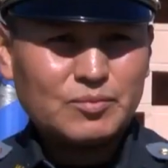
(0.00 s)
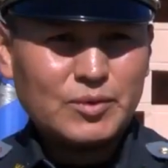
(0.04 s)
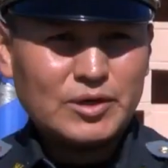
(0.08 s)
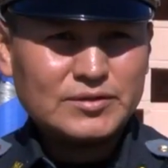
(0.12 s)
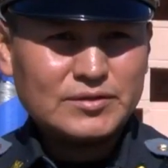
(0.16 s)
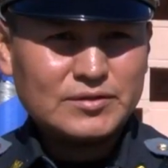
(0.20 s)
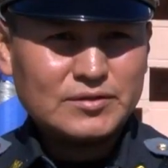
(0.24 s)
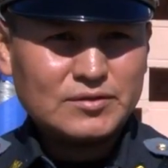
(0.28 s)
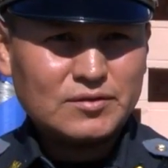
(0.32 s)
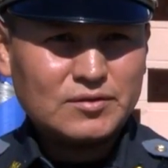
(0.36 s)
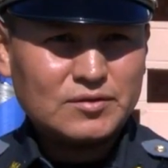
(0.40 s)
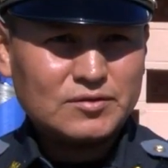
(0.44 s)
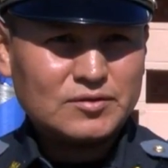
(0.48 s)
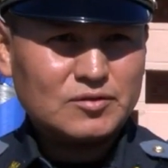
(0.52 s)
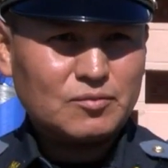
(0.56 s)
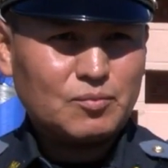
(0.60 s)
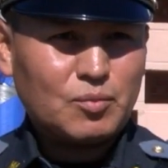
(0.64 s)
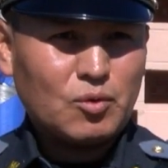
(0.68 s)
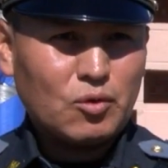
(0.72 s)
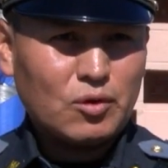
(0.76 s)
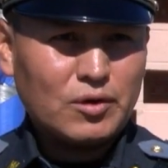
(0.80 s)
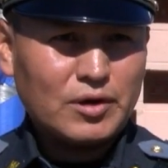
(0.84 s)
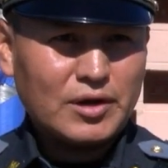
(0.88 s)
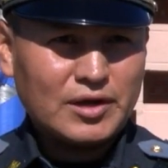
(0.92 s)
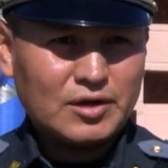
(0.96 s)
Expresses their
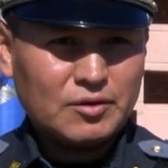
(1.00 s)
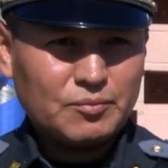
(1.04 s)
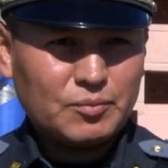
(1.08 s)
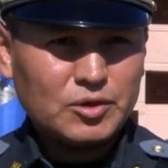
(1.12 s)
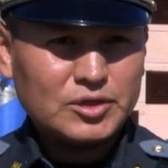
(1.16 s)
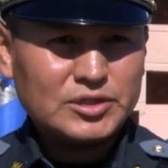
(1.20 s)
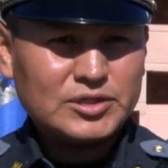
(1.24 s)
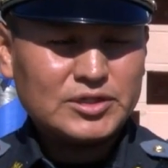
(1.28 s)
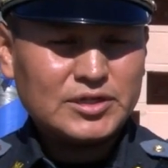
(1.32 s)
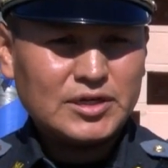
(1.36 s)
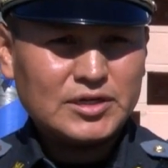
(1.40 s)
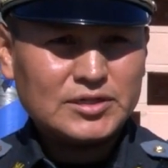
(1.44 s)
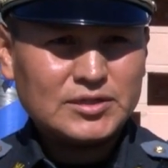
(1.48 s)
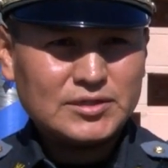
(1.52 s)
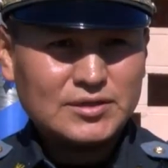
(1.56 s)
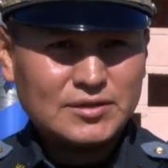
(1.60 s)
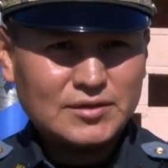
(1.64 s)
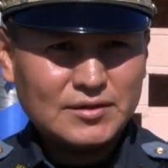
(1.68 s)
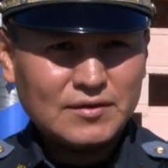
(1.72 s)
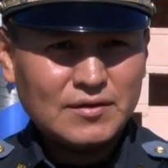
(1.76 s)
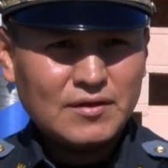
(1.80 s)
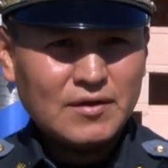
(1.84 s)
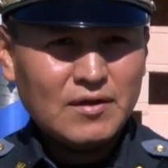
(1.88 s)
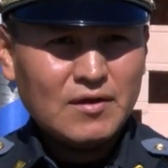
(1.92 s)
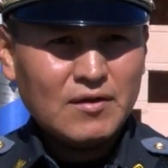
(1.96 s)
support and
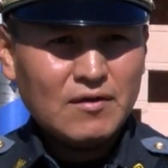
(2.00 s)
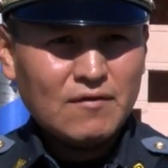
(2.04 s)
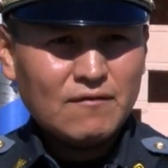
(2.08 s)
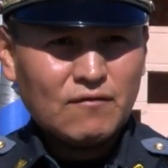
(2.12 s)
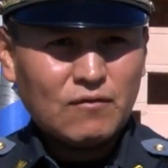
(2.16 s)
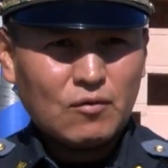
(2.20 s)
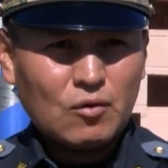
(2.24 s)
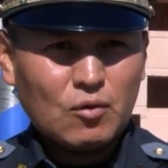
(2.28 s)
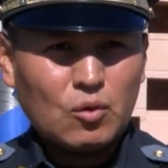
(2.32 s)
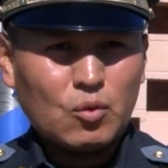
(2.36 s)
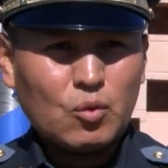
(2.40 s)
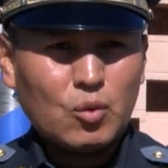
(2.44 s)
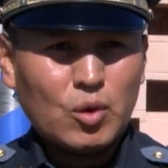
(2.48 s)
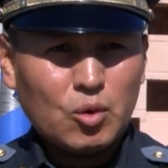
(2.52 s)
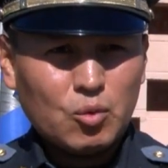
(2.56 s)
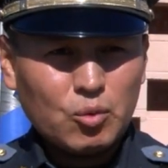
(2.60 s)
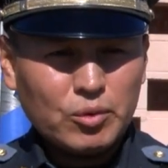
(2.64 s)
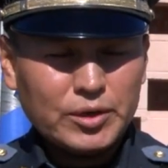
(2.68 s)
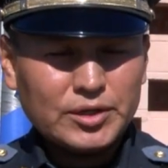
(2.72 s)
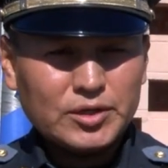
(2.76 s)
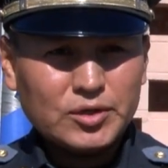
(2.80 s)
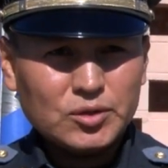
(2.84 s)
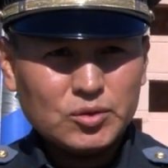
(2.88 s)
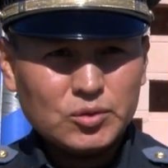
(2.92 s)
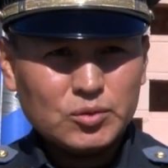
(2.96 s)
appreciation for what
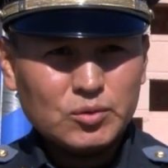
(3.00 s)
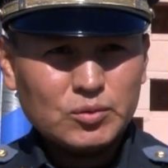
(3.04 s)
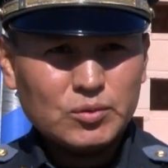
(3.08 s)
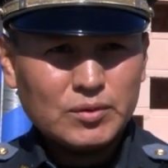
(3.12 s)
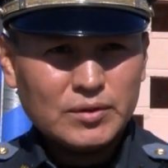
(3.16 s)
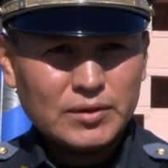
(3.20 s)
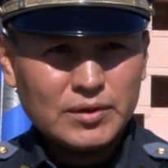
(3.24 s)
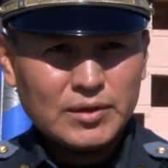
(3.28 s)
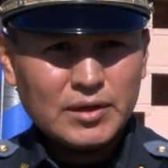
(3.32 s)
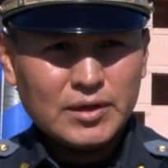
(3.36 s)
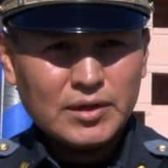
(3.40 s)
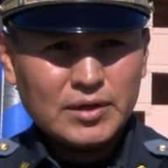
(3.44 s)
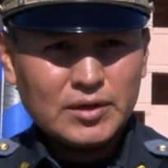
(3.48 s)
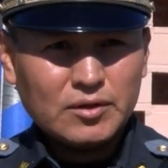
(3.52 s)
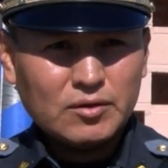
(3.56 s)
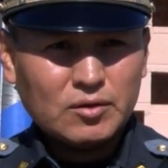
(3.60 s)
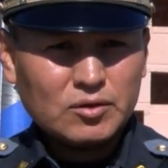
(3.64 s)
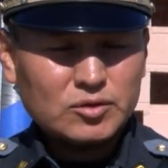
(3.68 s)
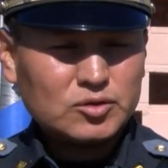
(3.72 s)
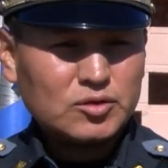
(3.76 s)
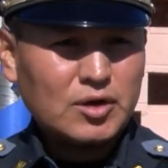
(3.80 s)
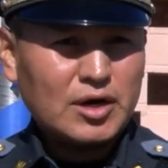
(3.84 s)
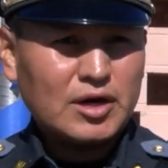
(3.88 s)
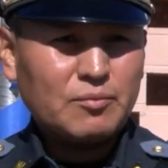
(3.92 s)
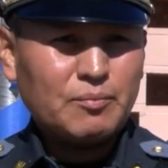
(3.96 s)
we do, you
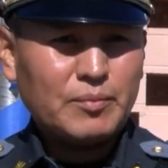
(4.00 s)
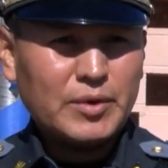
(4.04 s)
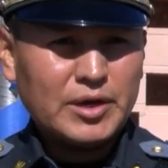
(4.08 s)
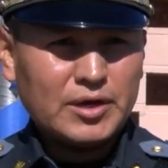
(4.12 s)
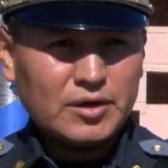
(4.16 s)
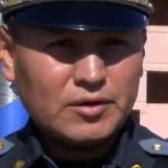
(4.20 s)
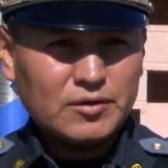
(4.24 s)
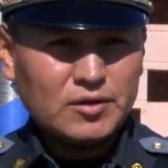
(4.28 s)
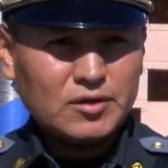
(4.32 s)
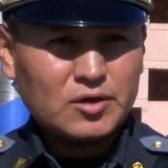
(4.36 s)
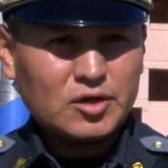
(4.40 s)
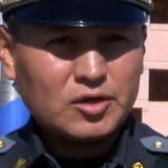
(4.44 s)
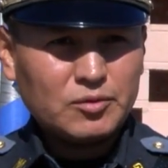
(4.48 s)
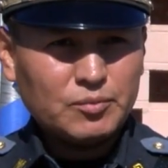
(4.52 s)
know, trying to better the